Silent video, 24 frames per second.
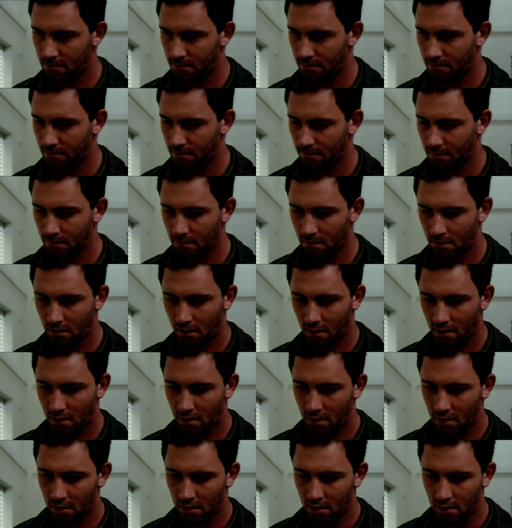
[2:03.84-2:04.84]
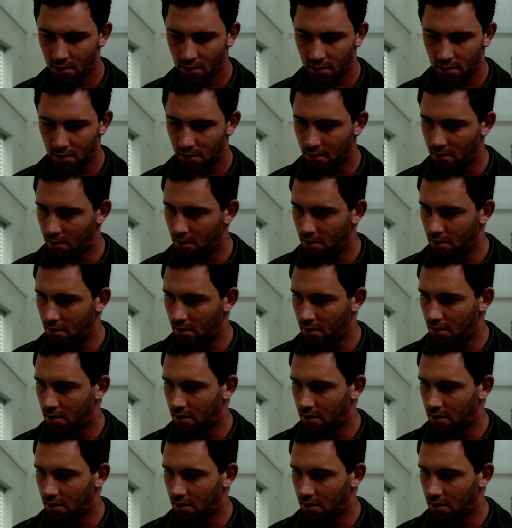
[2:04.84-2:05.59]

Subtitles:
[no speech]